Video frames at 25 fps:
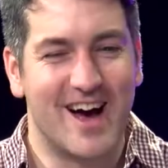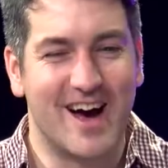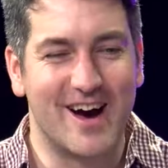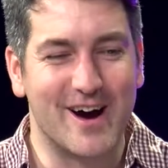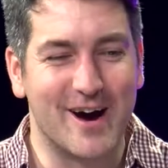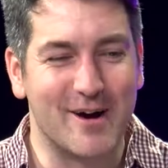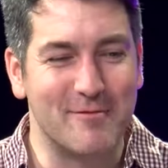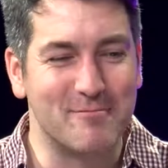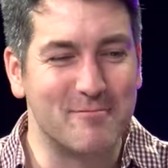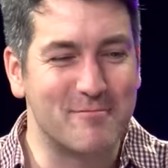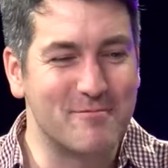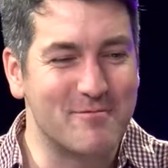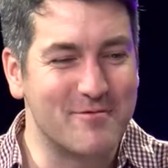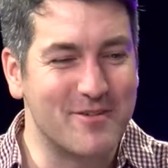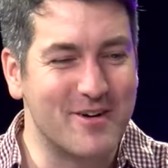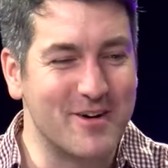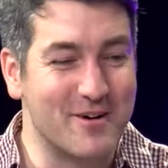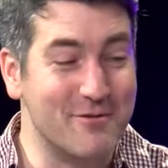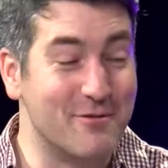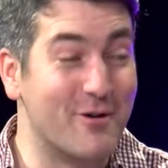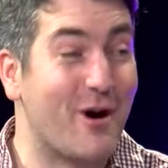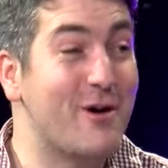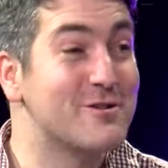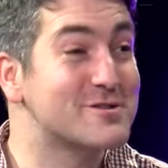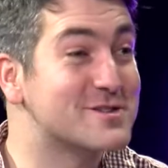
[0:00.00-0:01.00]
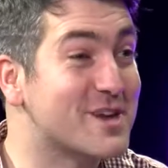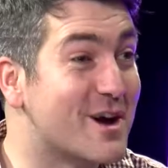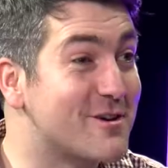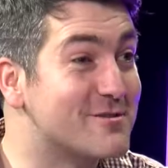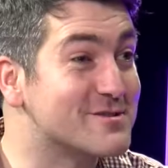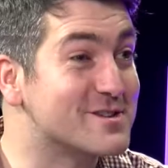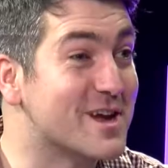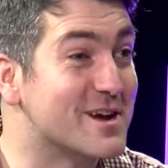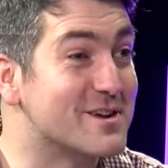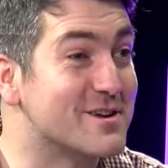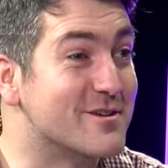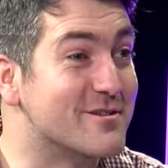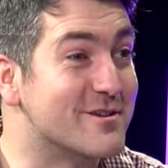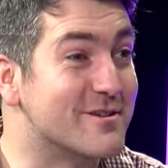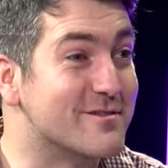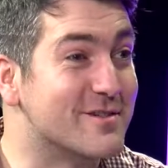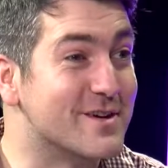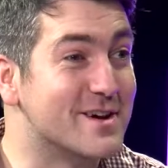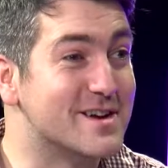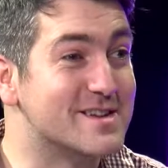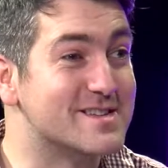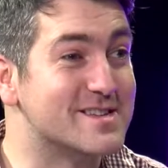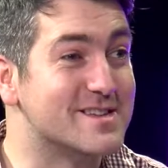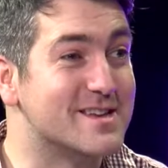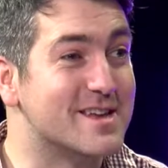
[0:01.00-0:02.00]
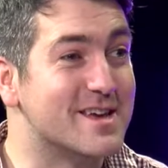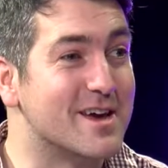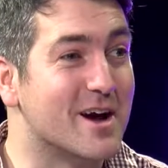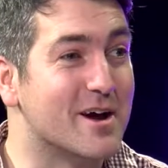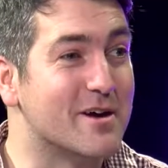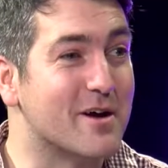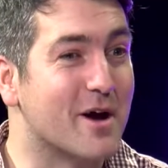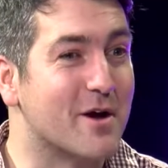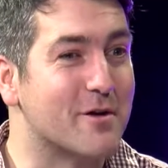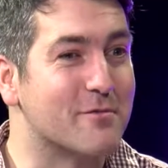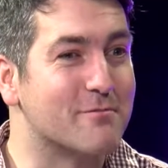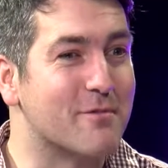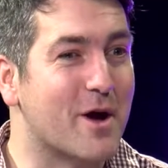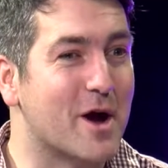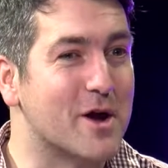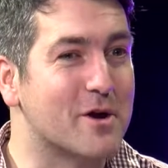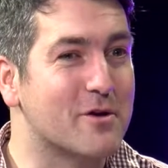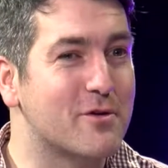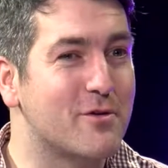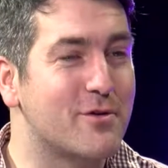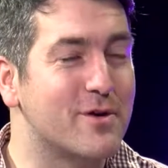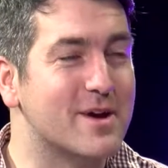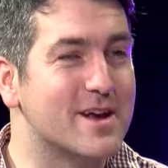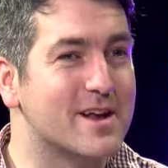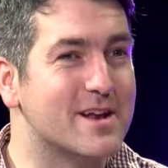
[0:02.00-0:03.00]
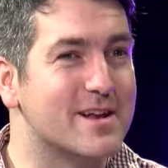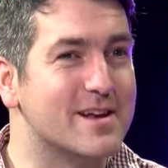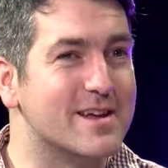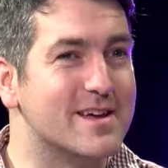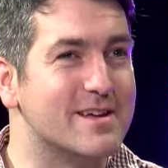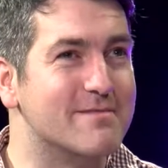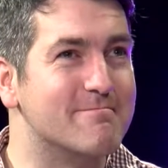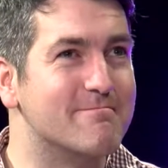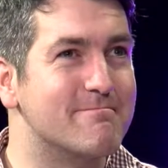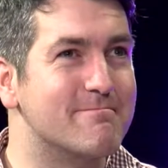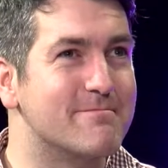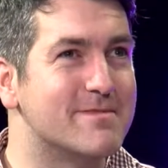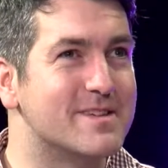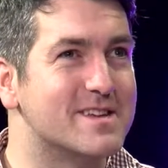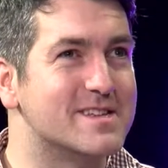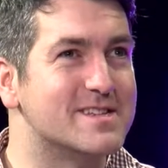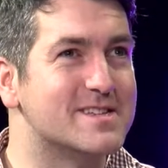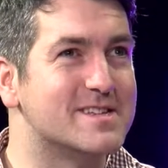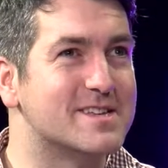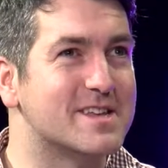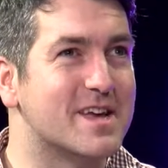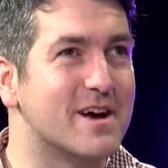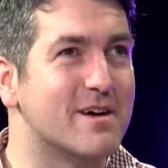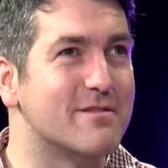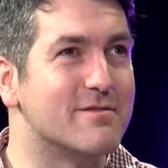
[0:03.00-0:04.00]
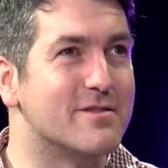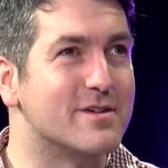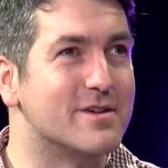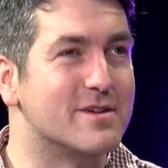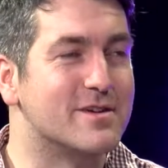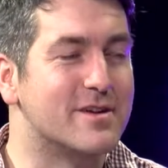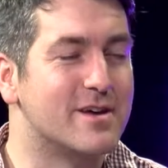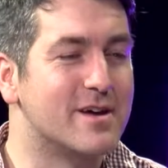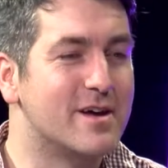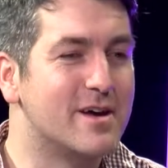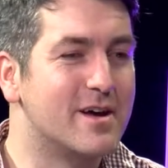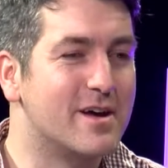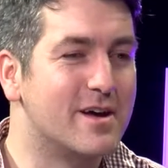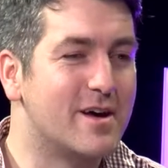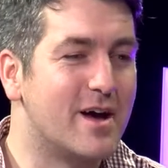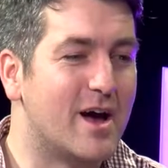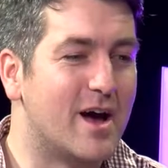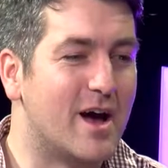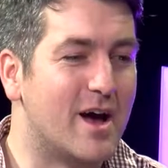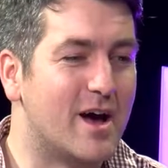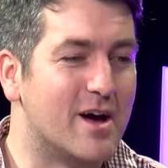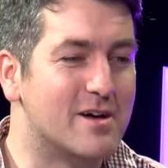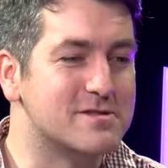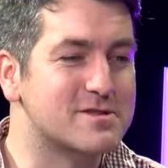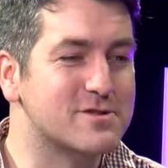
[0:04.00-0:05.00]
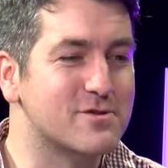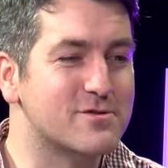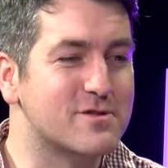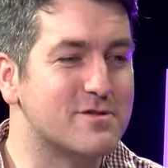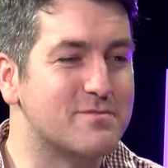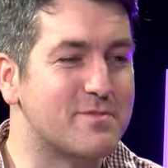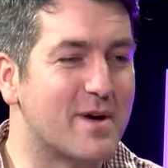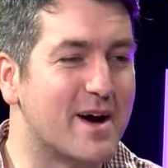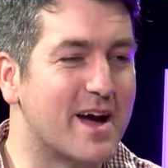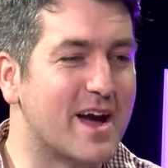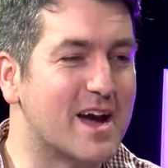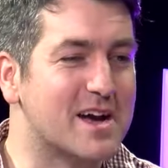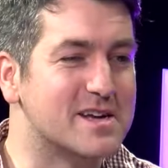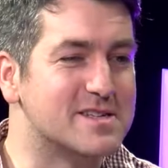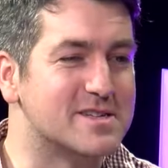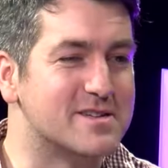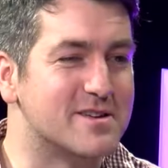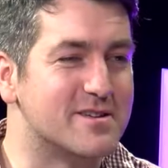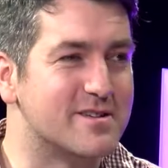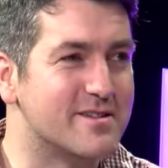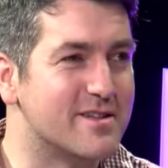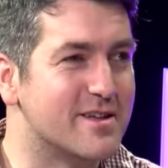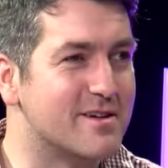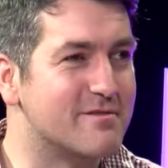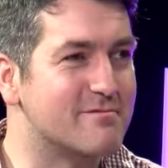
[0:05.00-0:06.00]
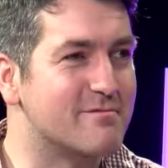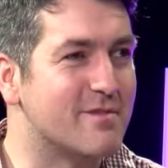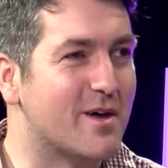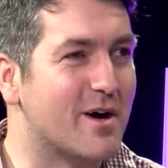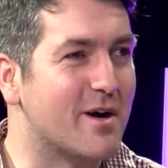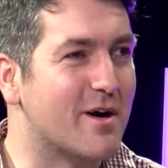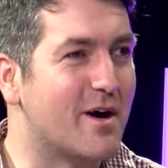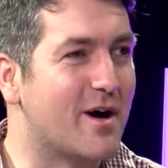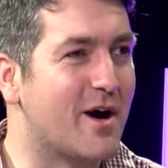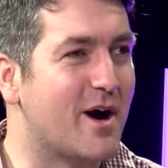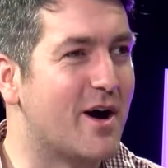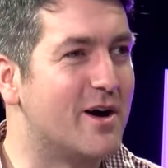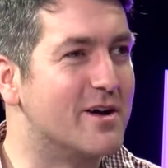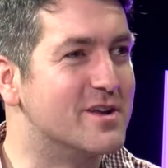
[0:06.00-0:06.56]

um, whilst I was at university, I, I, I quickly discovered, uh, sort of by accident, that, that I